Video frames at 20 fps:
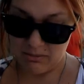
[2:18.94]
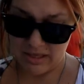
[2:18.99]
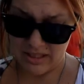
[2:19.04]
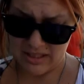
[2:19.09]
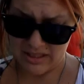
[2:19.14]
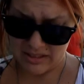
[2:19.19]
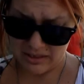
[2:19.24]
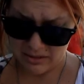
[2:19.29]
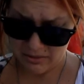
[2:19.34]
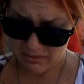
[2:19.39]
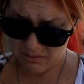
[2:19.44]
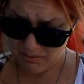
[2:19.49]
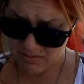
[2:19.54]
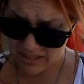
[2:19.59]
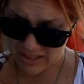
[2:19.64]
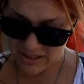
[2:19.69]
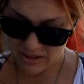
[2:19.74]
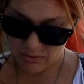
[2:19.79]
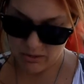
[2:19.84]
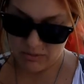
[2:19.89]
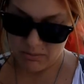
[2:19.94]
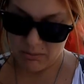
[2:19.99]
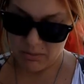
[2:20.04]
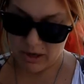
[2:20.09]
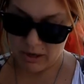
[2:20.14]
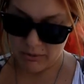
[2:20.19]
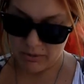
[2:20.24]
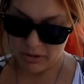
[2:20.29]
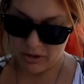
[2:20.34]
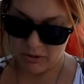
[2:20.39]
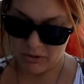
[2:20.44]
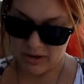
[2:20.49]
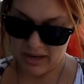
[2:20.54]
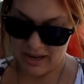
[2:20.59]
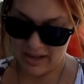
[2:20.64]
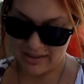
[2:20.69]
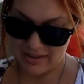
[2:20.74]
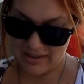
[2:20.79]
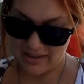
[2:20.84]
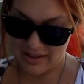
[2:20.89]
mixed with Marlboro
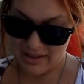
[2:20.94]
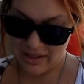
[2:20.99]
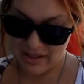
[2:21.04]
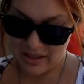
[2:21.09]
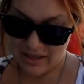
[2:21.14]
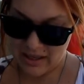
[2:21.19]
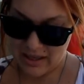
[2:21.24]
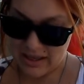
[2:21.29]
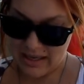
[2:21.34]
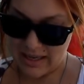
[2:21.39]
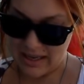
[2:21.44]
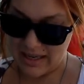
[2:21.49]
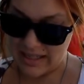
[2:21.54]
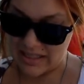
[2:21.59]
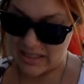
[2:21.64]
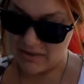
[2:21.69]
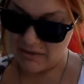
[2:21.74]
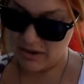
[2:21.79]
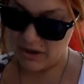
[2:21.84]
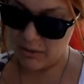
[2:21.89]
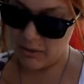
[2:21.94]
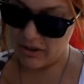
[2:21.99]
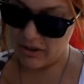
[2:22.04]
Reds. He asked if I